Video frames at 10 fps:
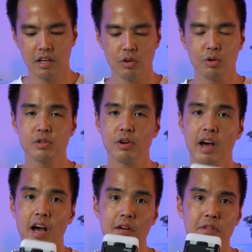You also
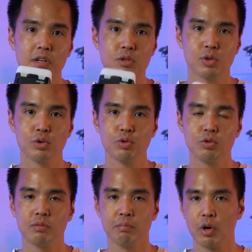have
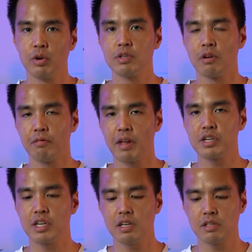two modes of
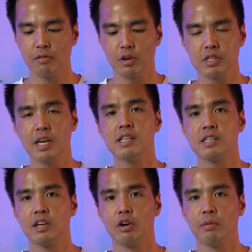flash here. So you've got
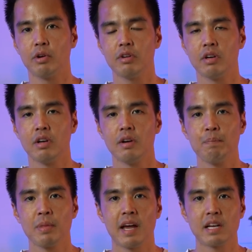TTL mode,
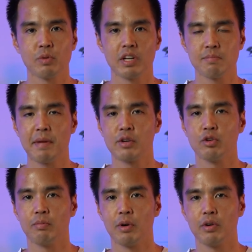as well as
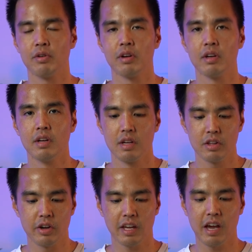manual mode.
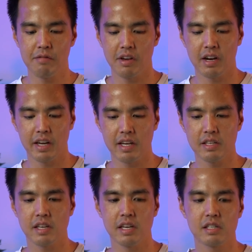The only caveat, I
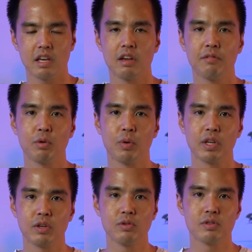guess, is if you want
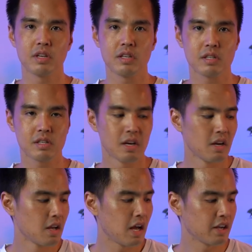to use this,
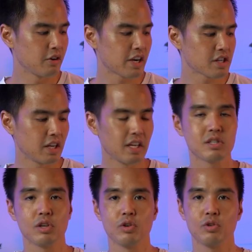you'd actually need
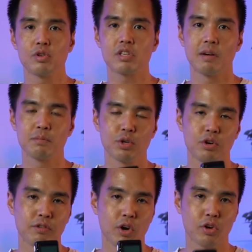to use some
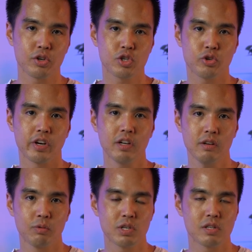sort of Godox trigger,
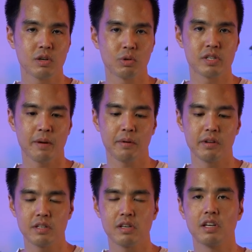which is sold
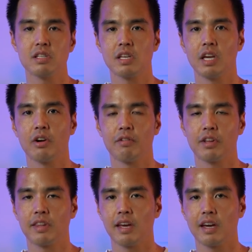separately. So you can see here, I've
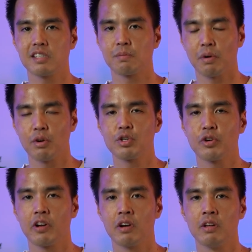got the XPro
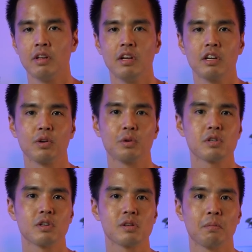trigger. It
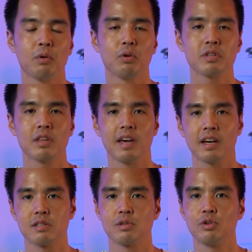also supports the
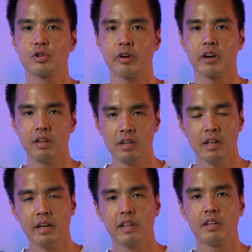X2 trigger
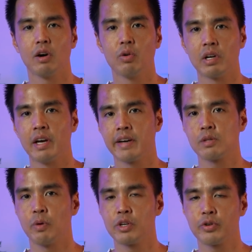and the older
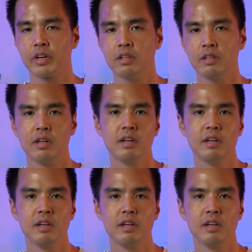X1 trigger.